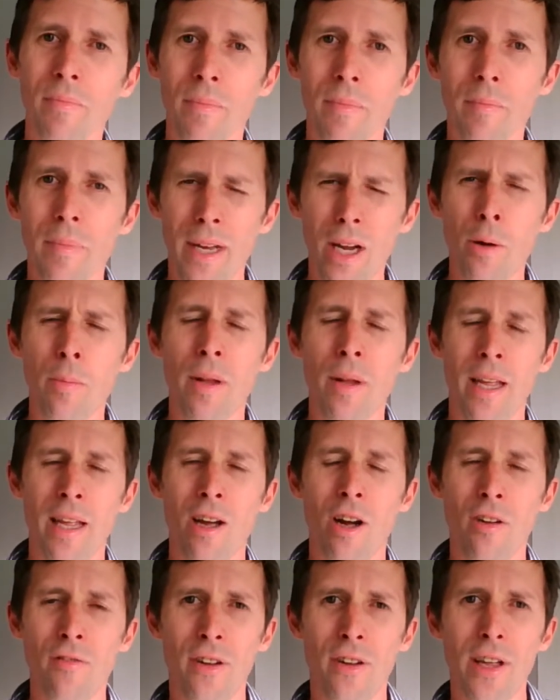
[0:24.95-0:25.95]
But
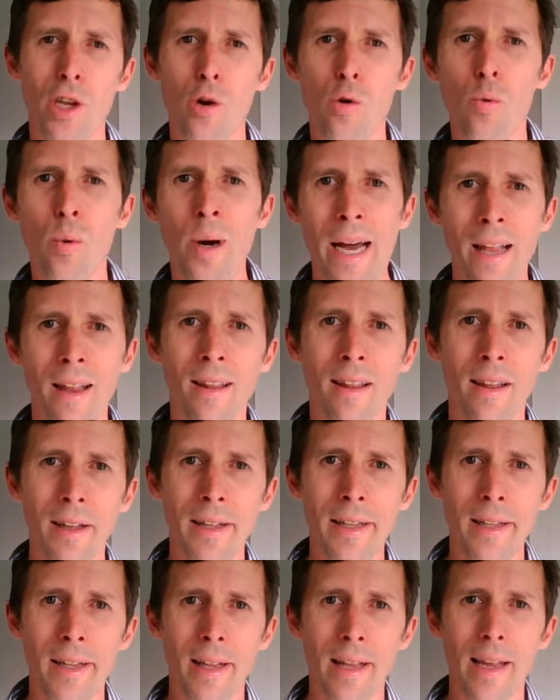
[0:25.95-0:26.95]
hopefully you're well,
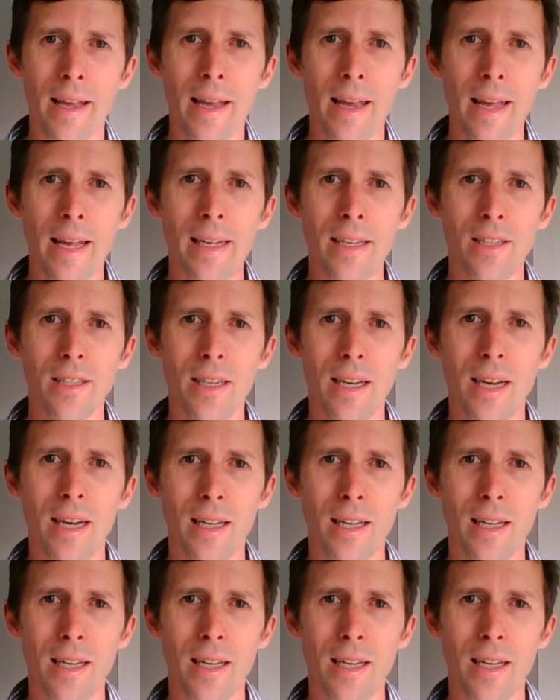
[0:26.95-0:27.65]
and